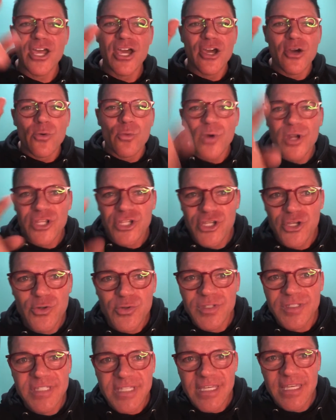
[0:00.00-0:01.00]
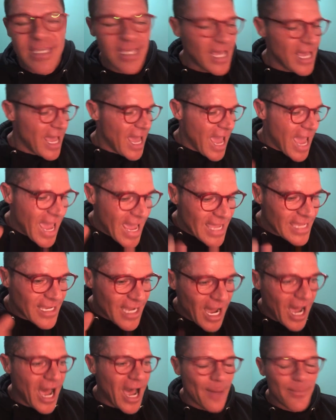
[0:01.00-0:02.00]
When you see a
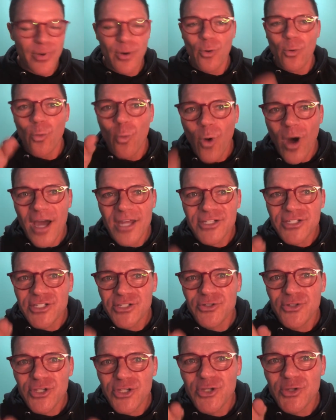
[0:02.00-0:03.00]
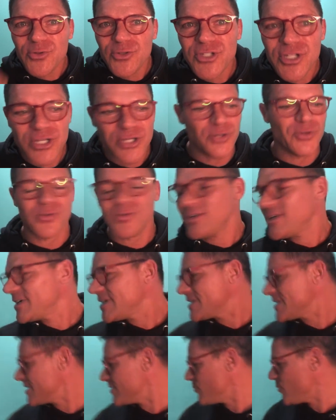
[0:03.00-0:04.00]
cop, what do you do?
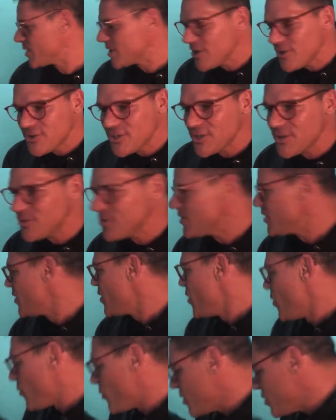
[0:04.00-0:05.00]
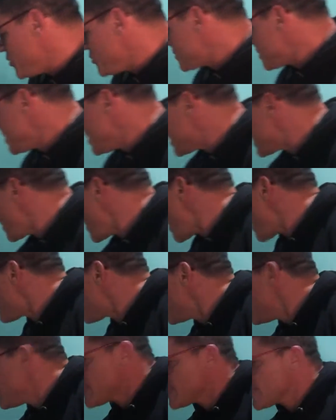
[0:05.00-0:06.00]
What do you do? When you see a
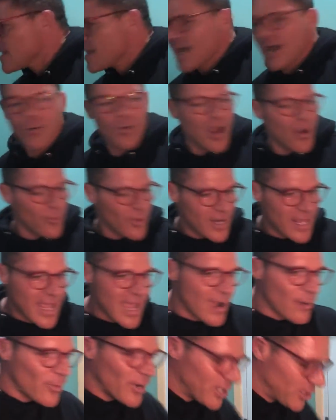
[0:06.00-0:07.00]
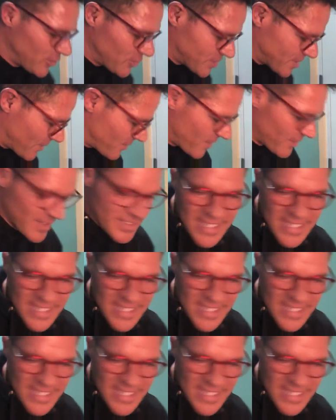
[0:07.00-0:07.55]
cop, I want to use something that's